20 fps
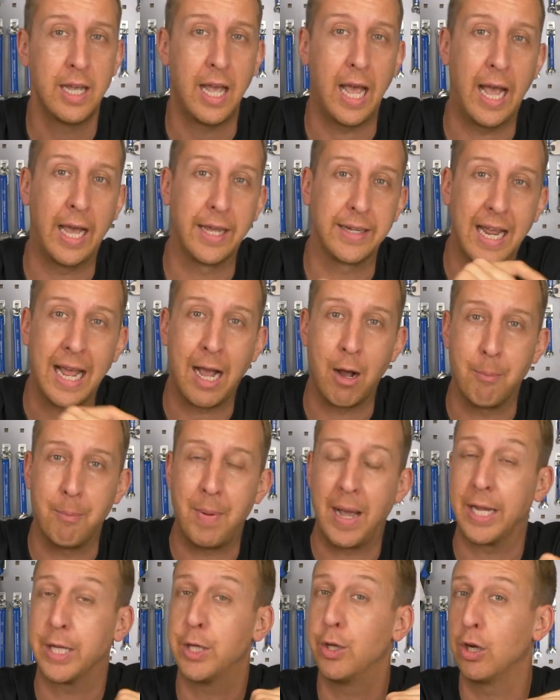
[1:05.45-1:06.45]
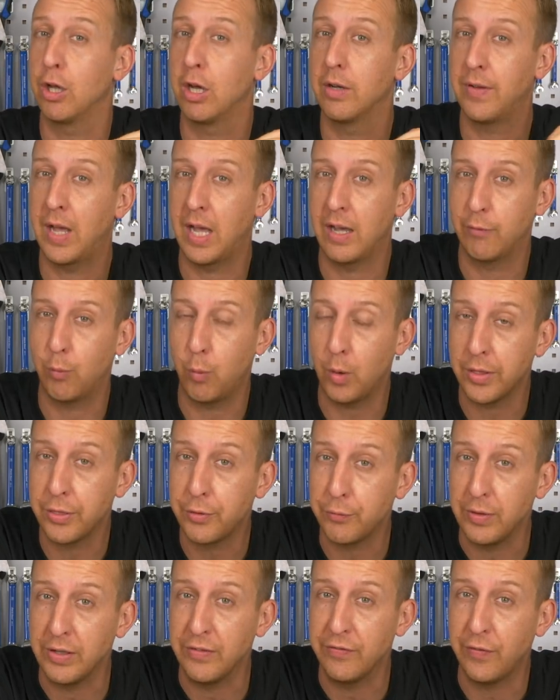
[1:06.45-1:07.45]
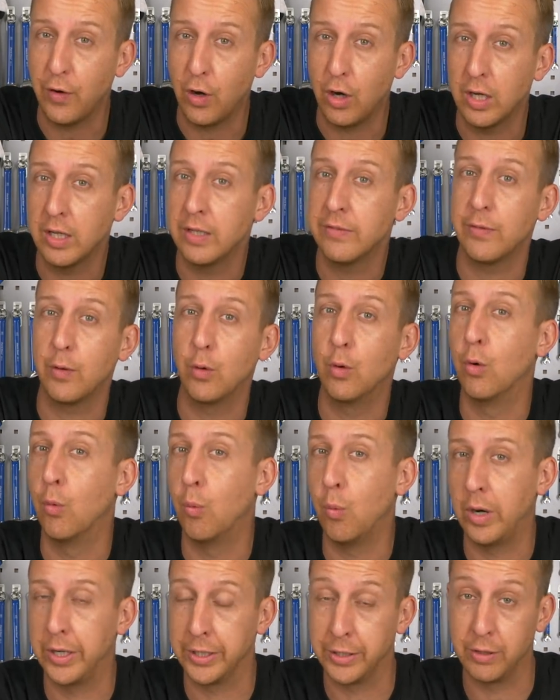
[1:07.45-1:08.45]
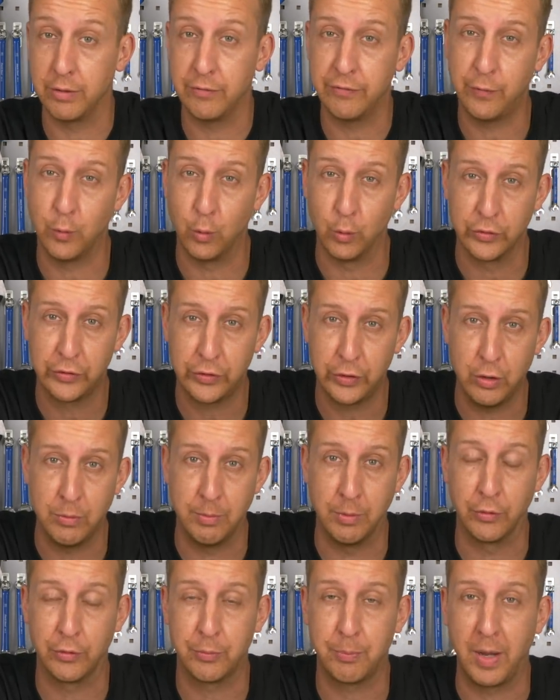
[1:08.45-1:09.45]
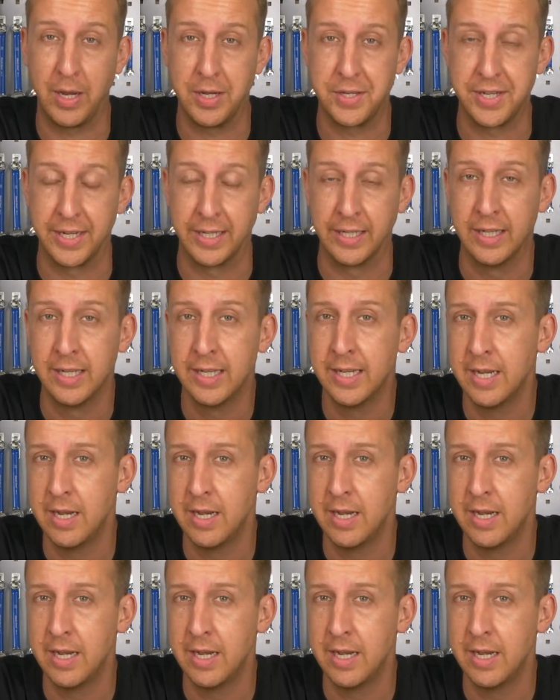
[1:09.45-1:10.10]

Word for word: and out back you'll either have 135 or 142 mil spacing.